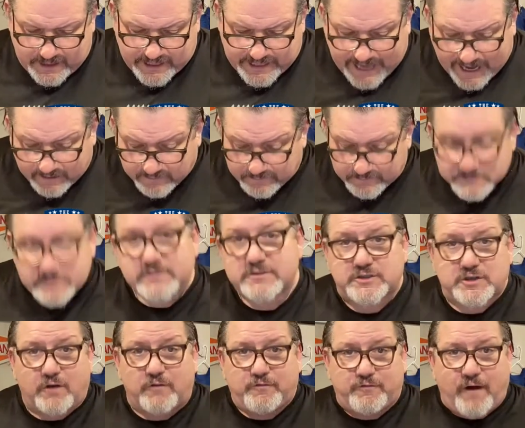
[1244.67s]
Kel
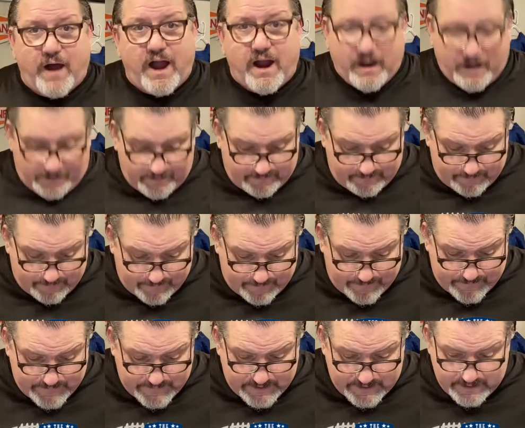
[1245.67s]
so far
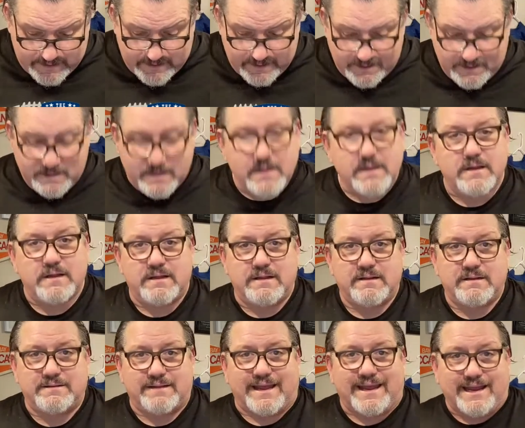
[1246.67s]

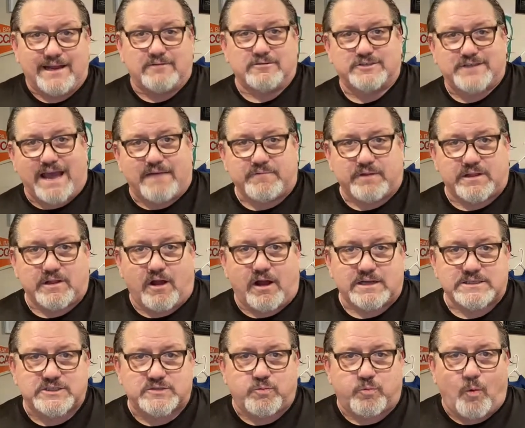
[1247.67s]
the Eagles haven't
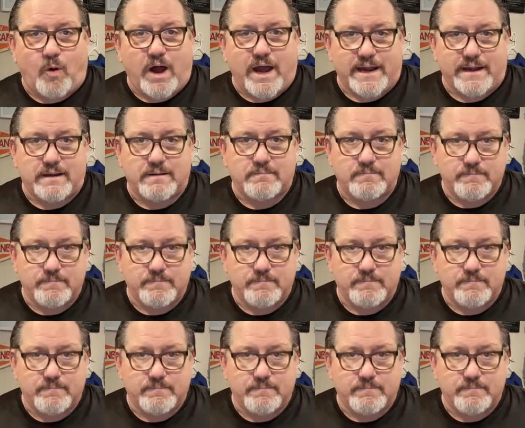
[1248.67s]
lost one.